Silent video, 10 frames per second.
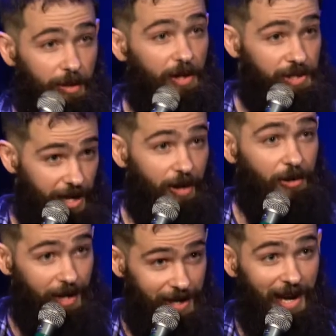on a
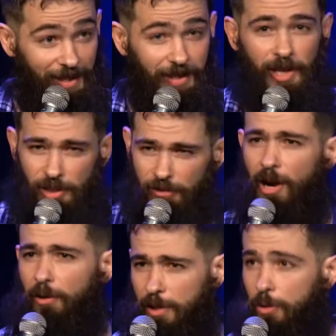Saturday night. That's a
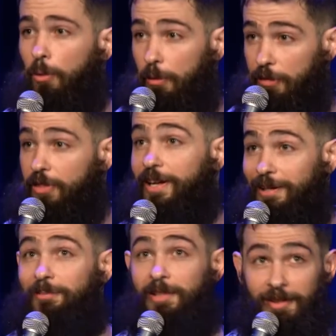very cool thing.
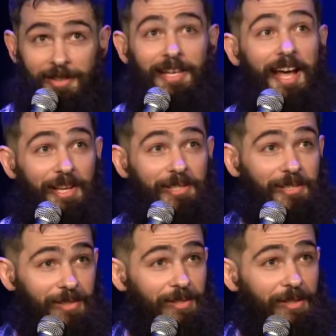Yes.